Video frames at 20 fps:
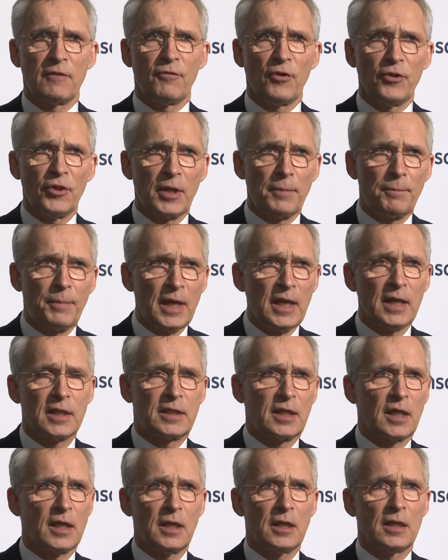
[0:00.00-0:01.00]
the
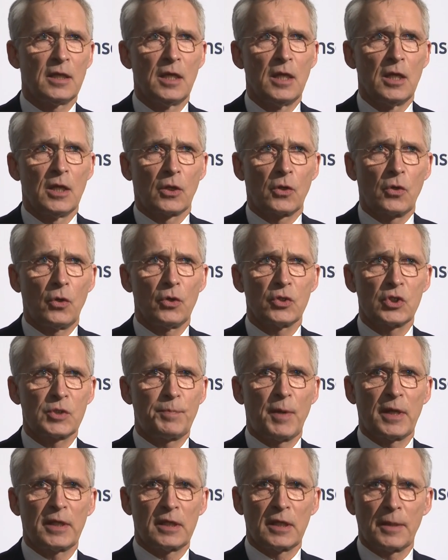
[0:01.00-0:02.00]
vulnerability
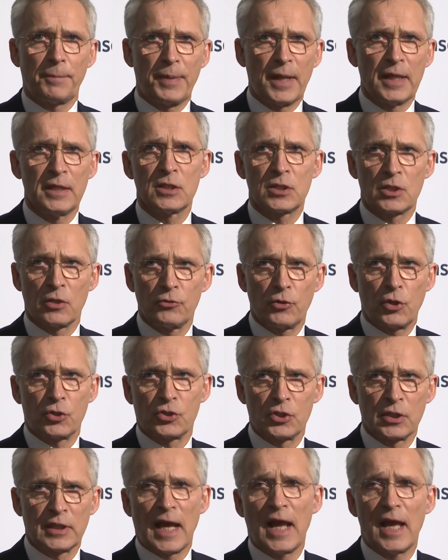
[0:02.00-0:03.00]
caused by the dependence on
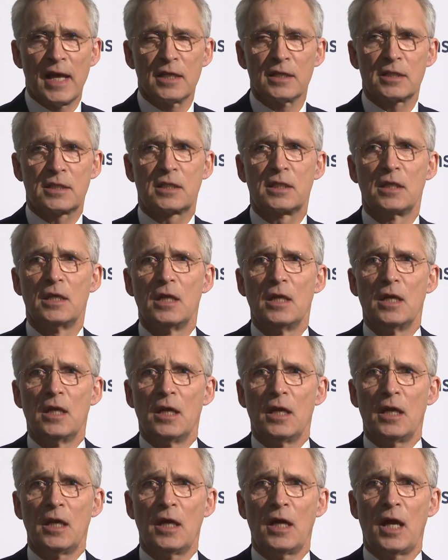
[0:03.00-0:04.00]
Russian gas,
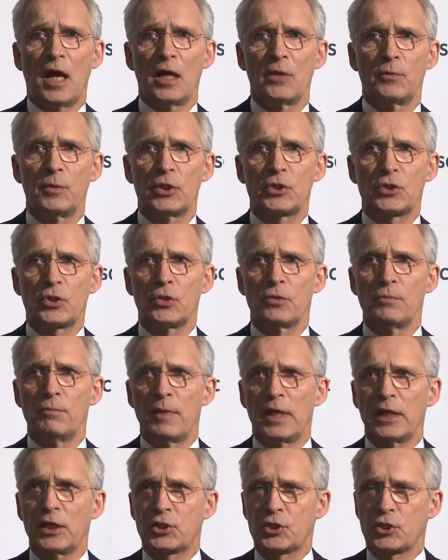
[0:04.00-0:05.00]
and we should
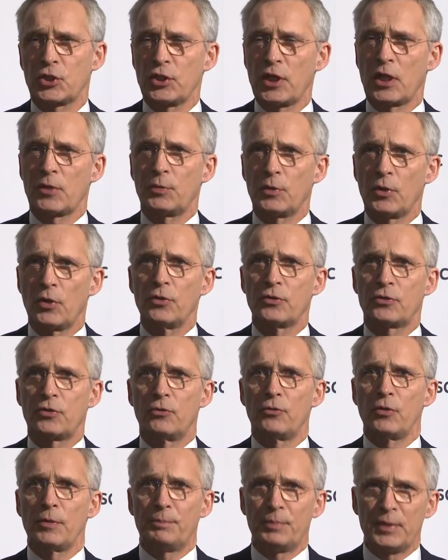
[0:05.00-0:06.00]
make sure that we don't
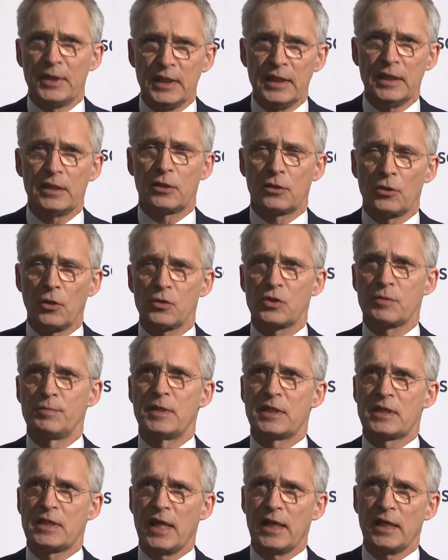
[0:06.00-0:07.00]
repeat those
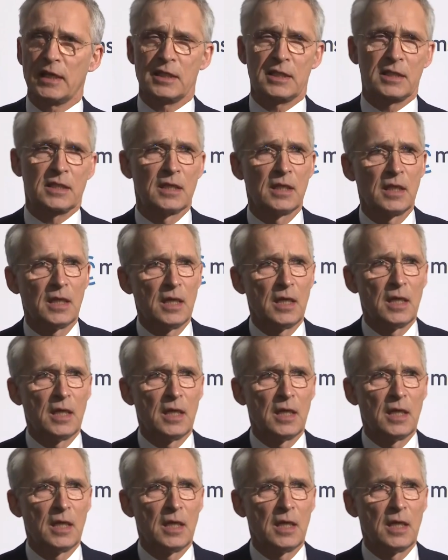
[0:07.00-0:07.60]
mistakes